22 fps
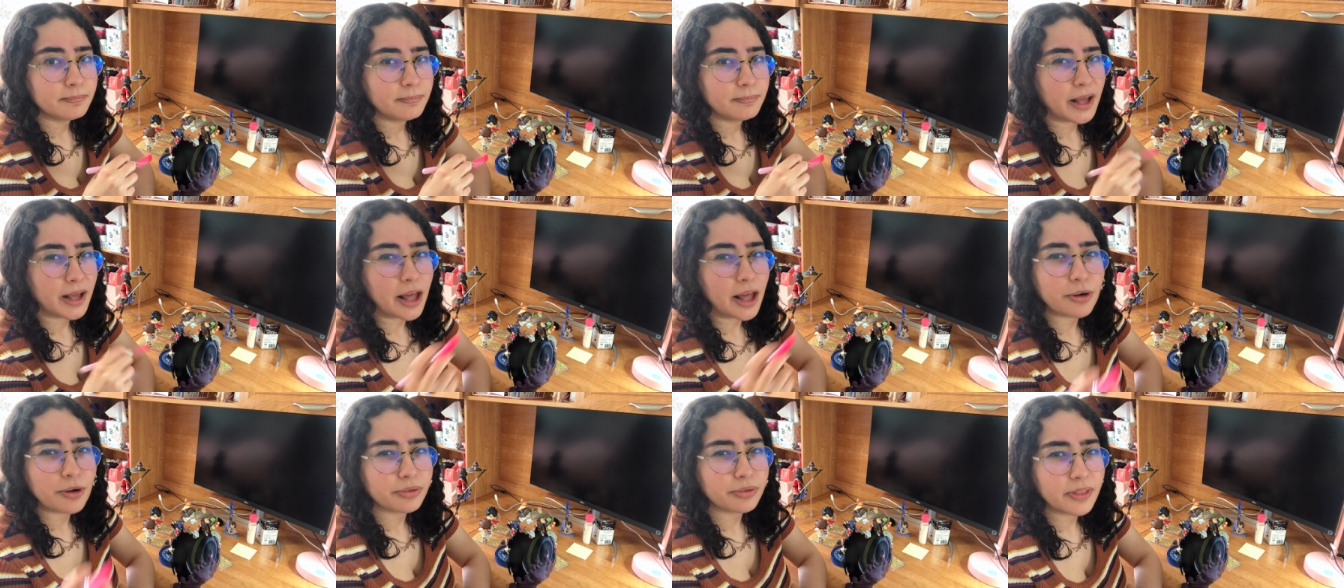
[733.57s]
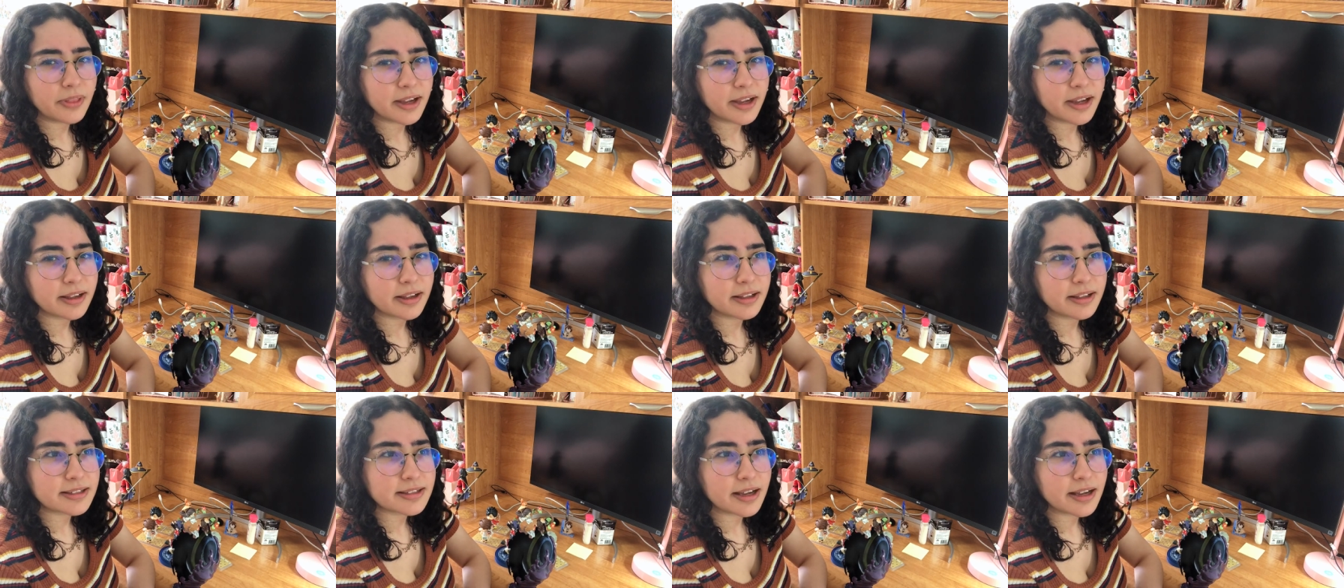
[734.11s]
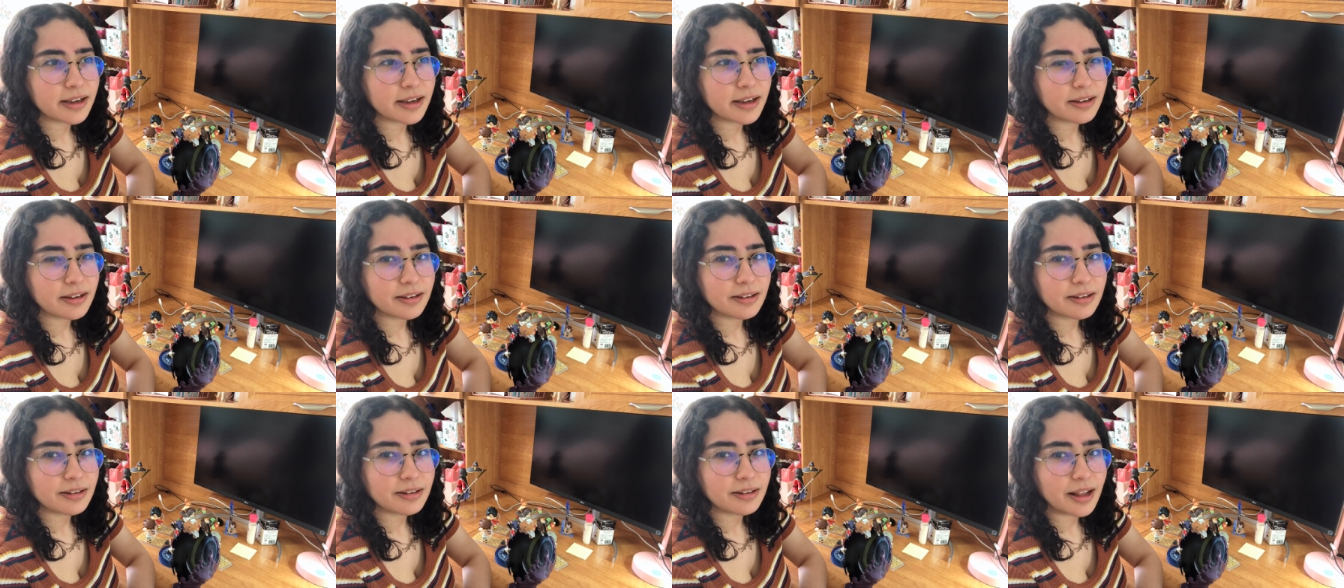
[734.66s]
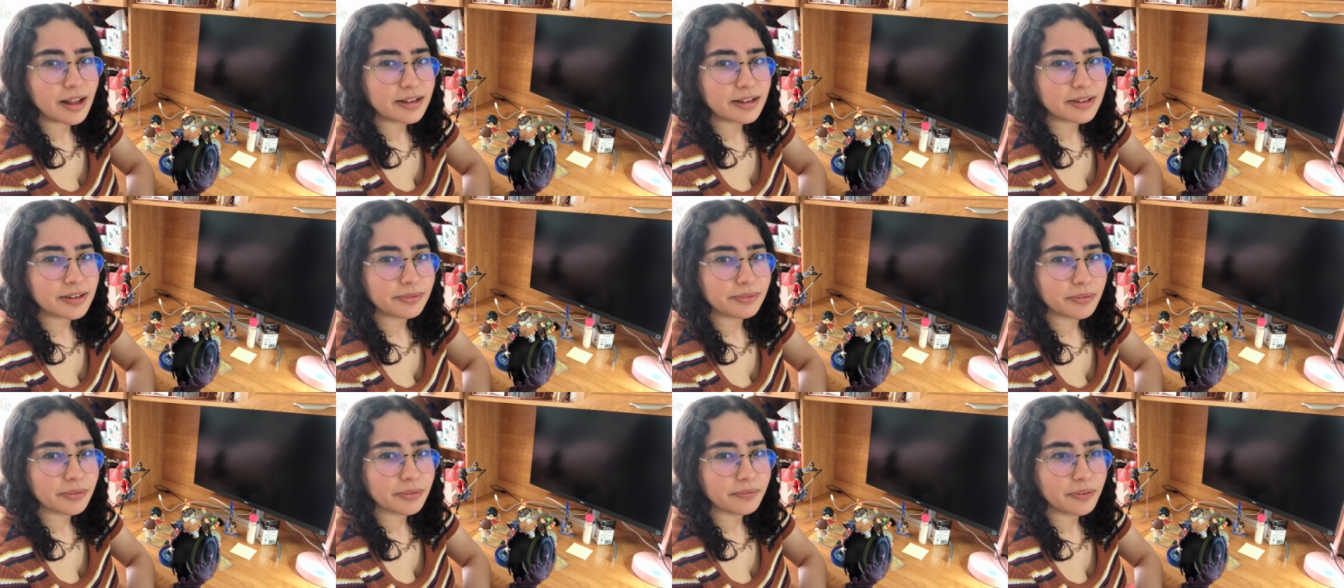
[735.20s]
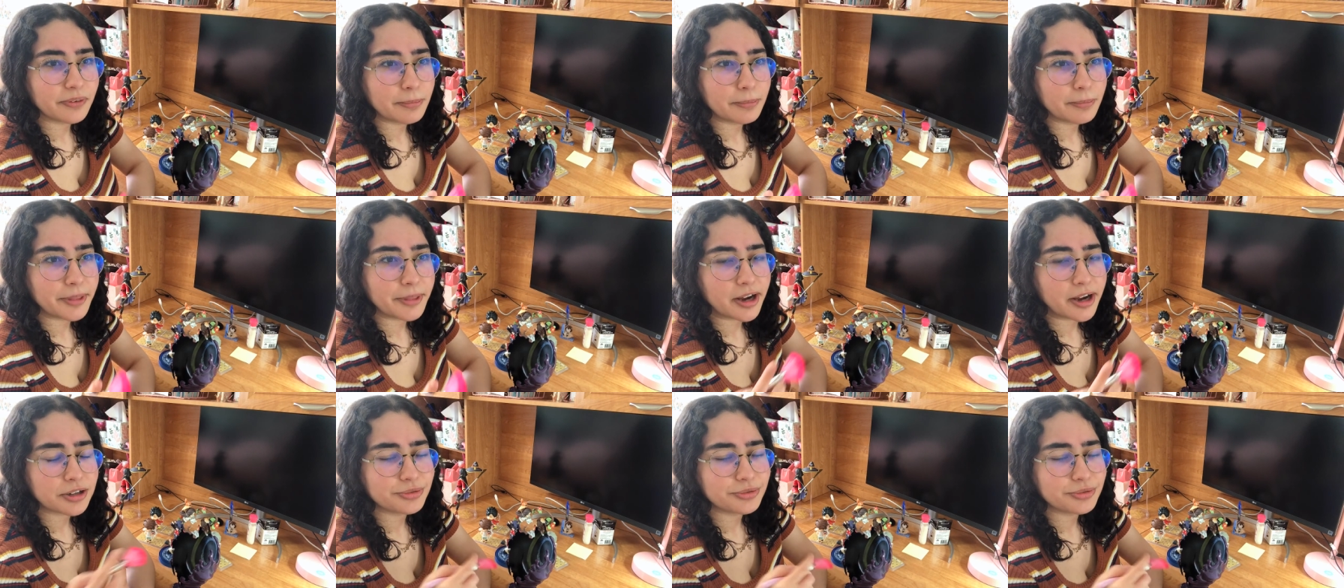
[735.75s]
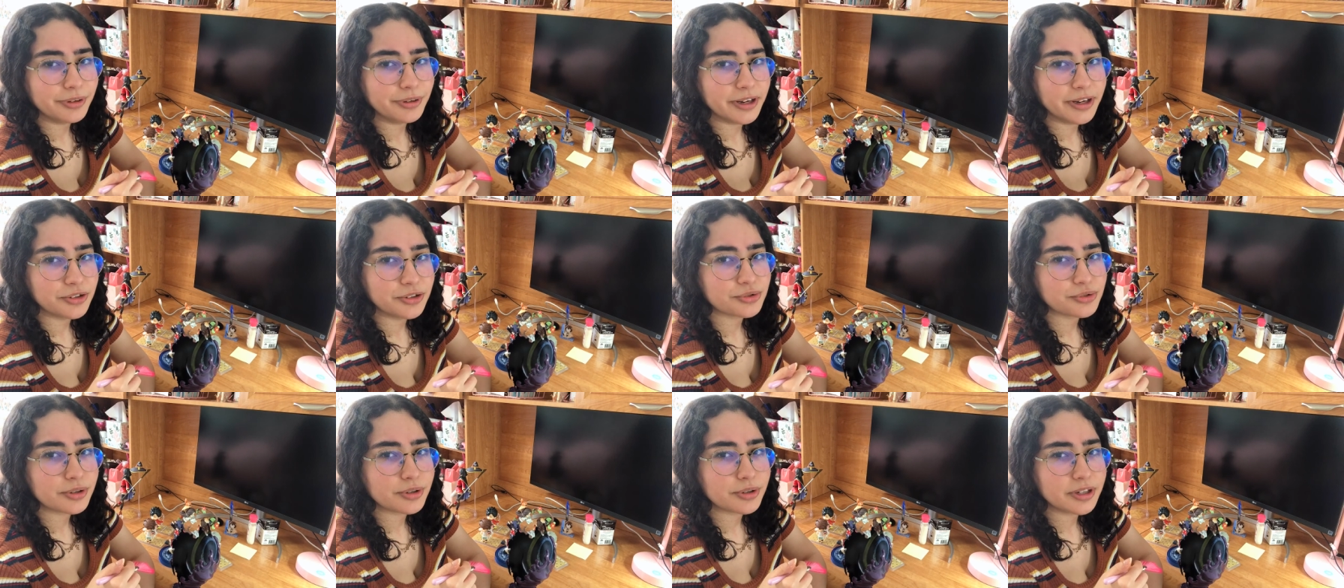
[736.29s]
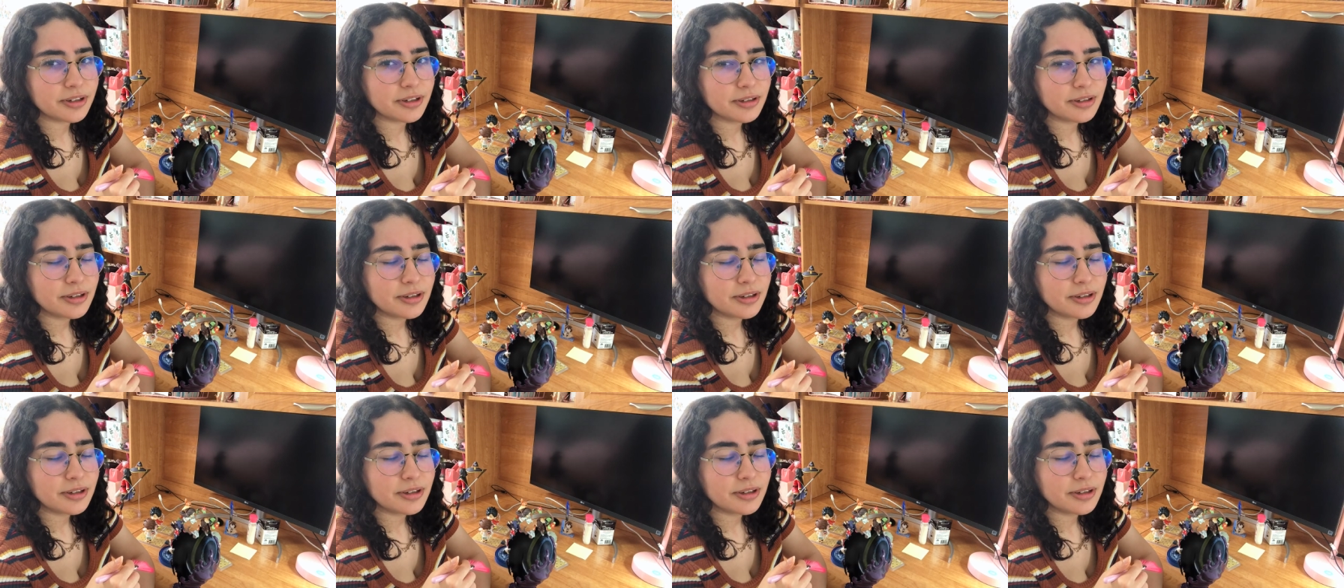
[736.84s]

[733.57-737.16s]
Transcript: but I don't think it's like that different from the actual Nendoroid.